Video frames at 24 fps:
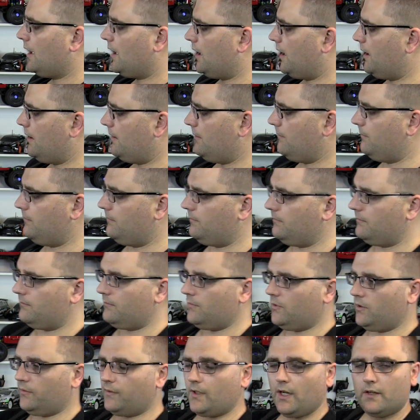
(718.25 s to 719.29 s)
Um,
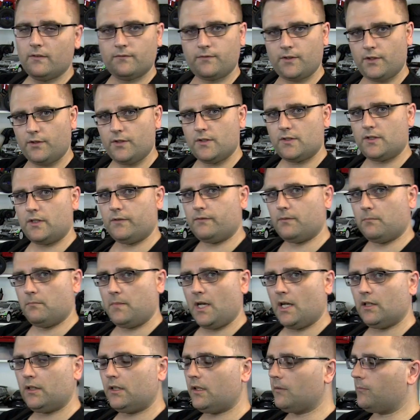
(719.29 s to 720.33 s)
you've got various different
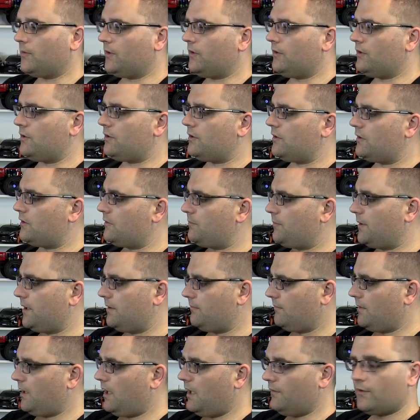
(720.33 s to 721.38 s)
mounting positions,
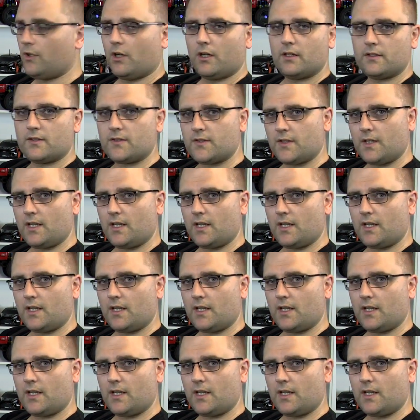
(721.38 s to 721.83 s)
but I've got it